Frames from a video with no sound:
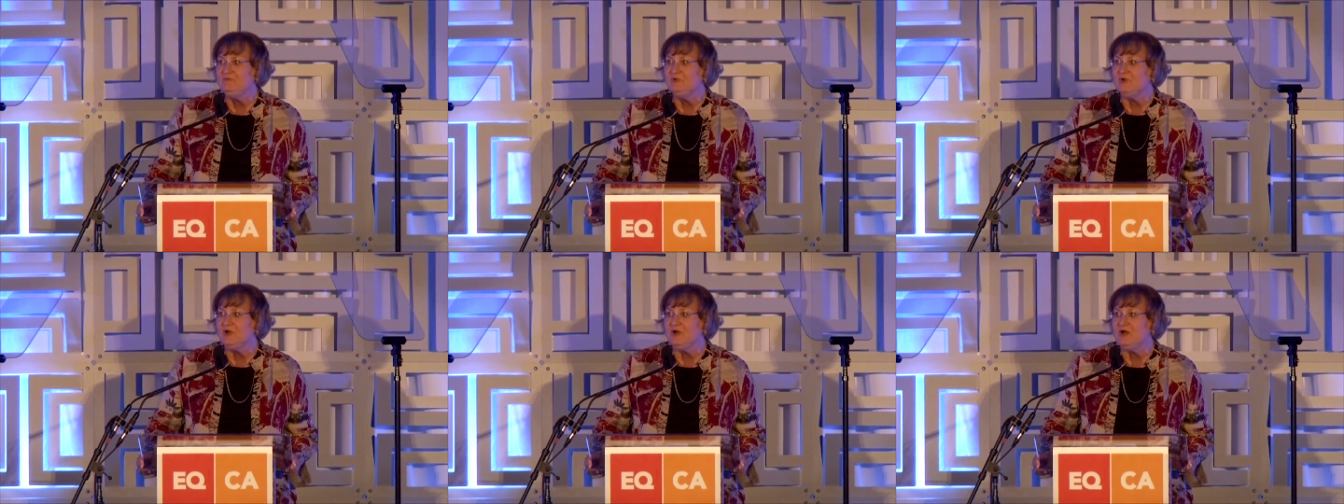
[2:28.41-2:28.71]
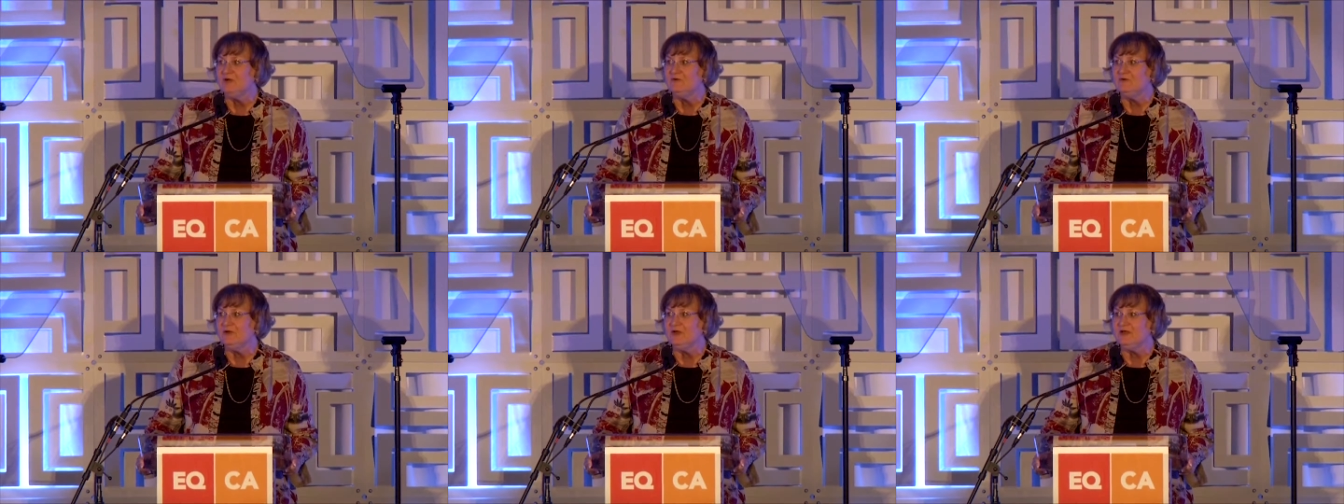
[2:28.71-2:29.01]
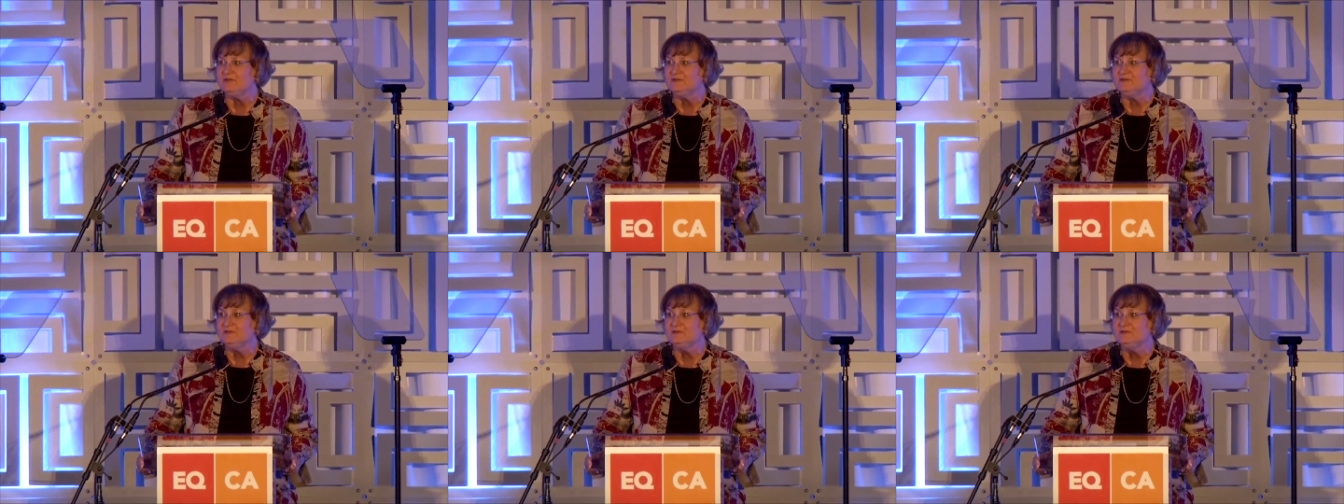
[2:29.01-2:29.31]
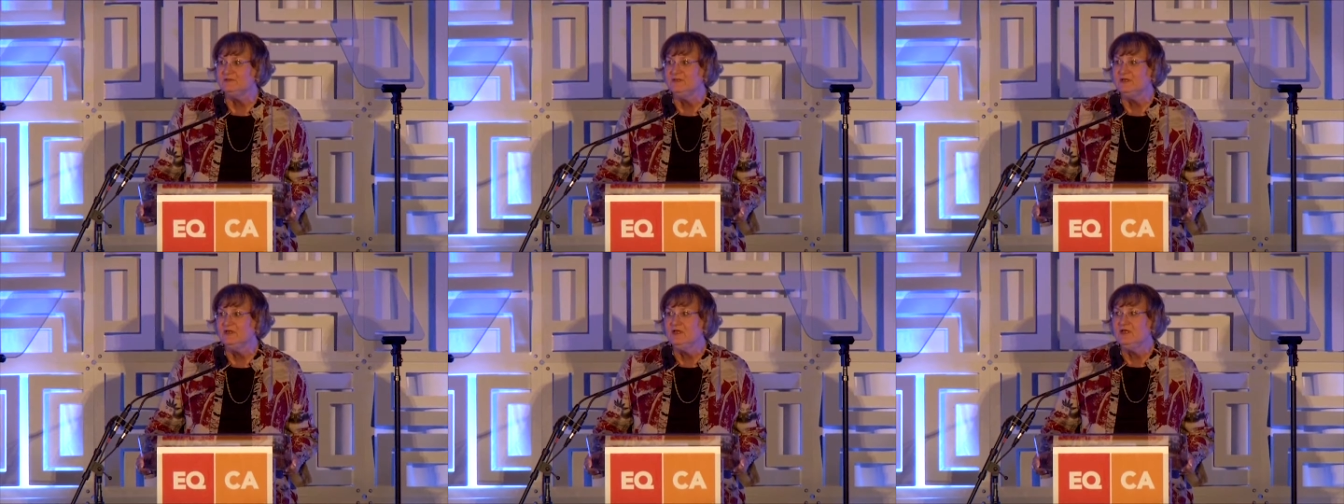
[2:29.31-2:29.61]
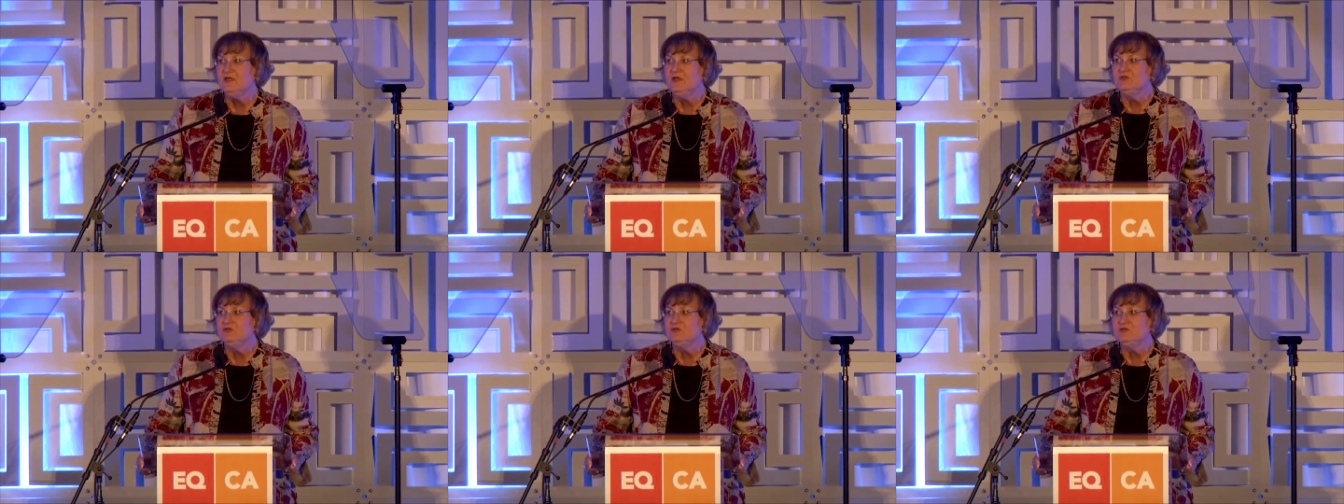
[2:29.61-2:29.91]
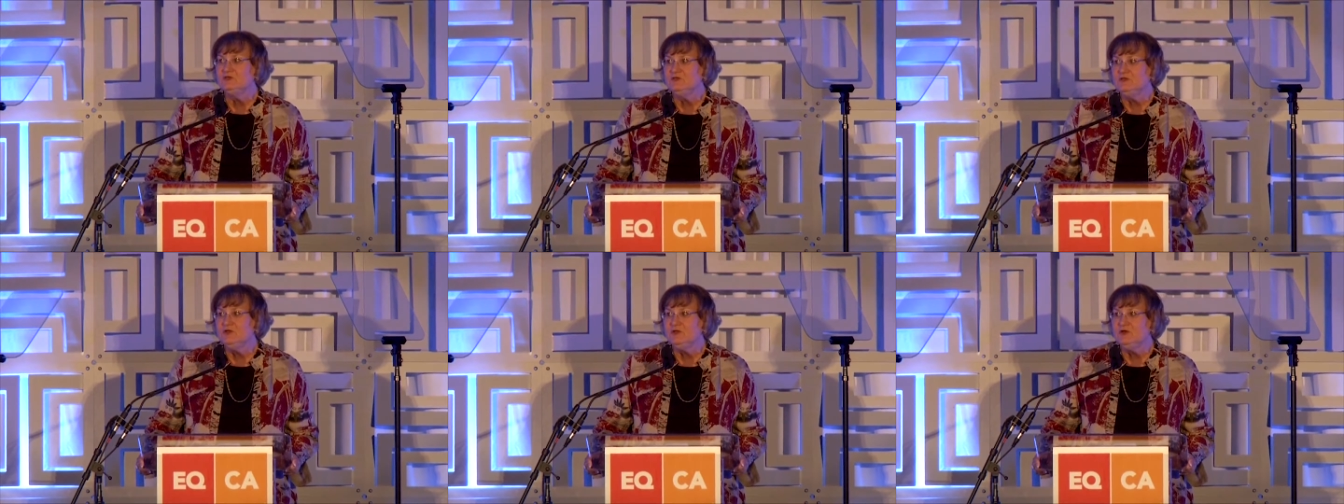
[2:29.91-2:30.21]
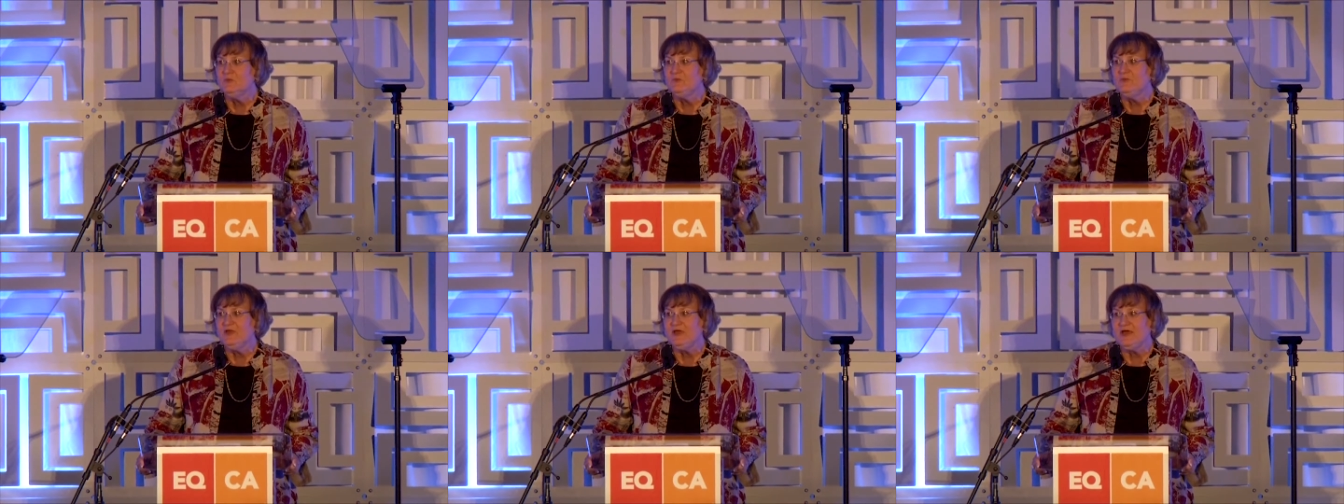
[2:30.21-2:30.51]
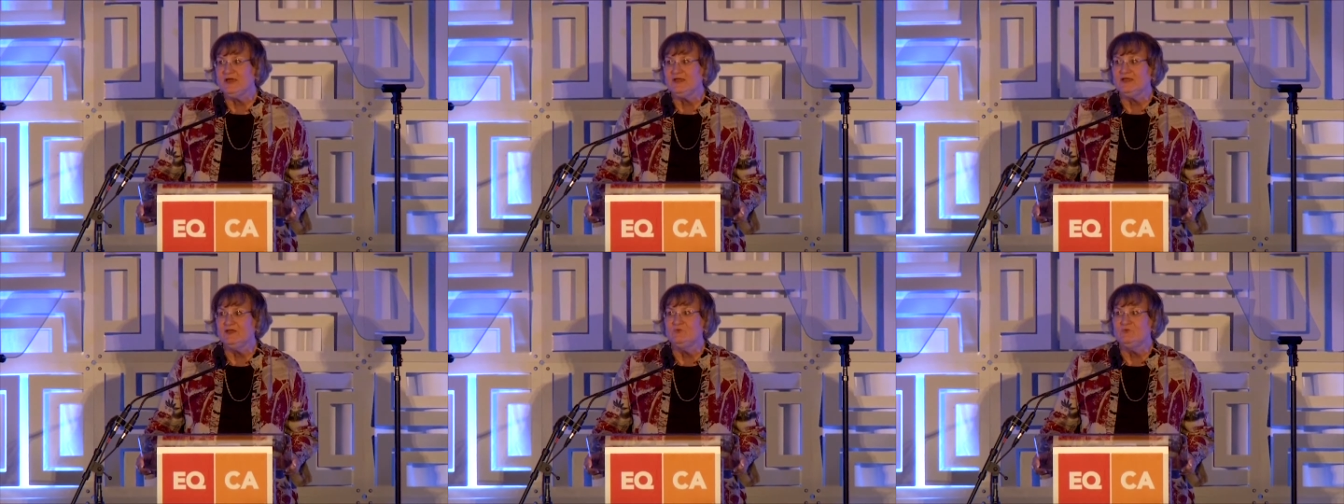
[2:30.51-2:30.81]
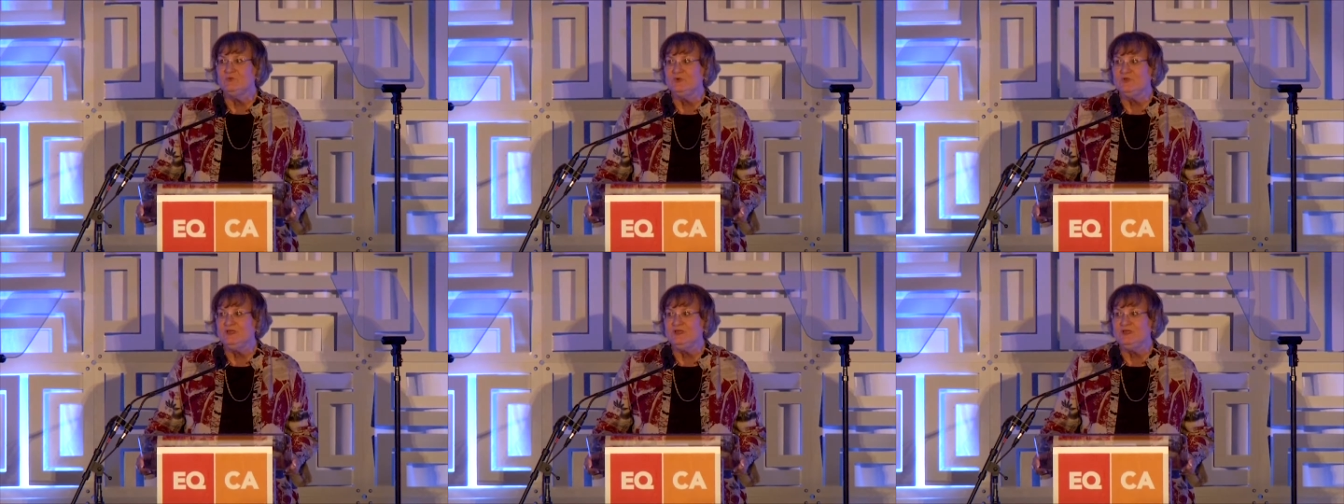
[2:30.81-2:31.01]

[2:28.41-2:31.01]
progress should go back and